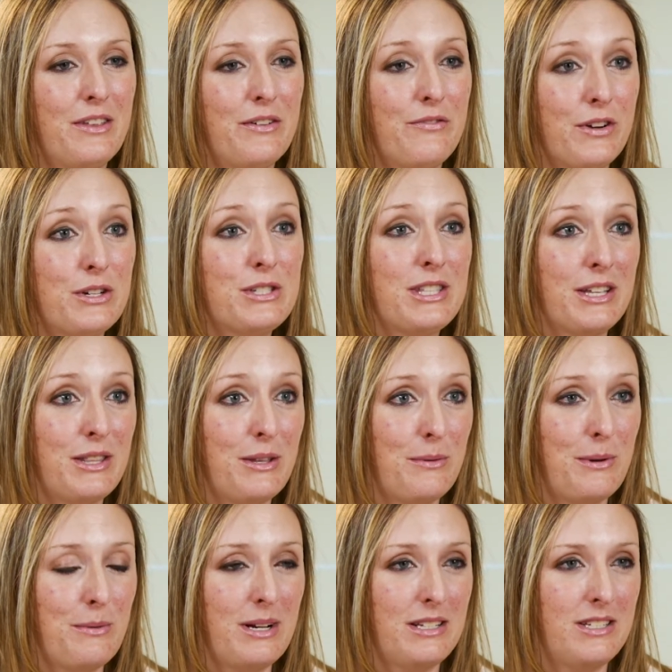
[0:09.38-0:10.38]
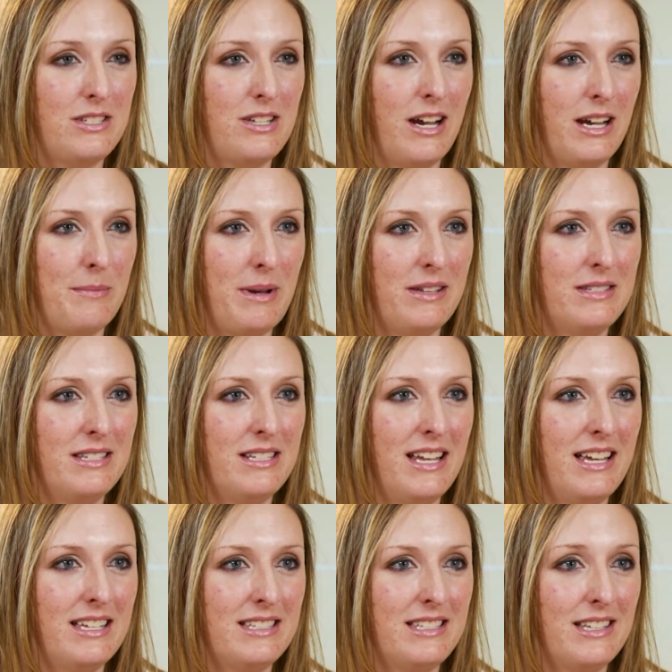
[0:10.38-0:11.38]
The first thing that we wanted to talk about
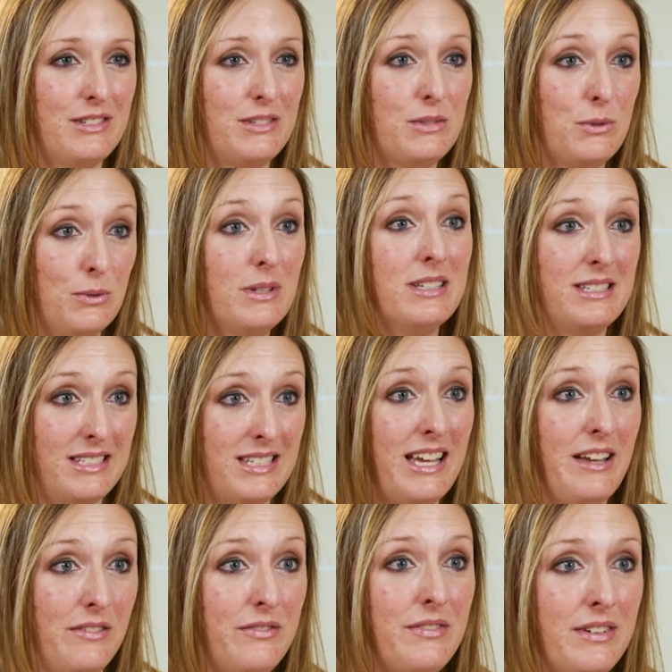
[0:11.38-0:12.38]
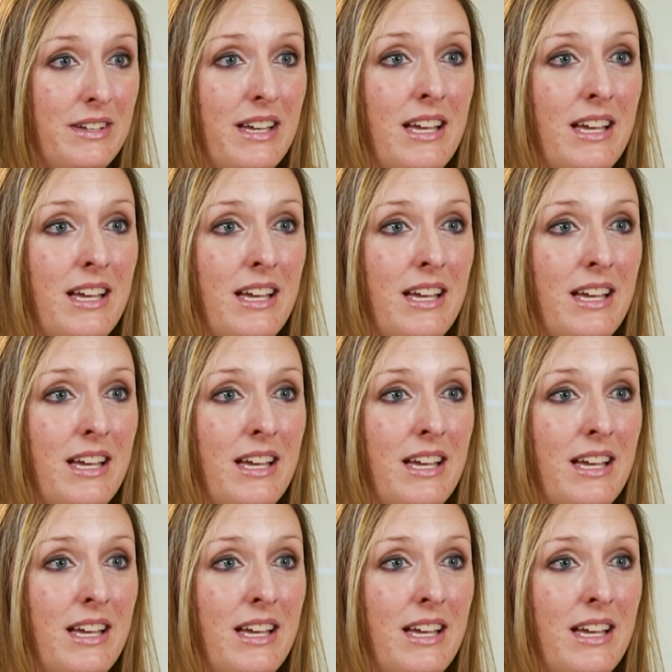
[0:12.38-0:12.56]
today is that school is safe.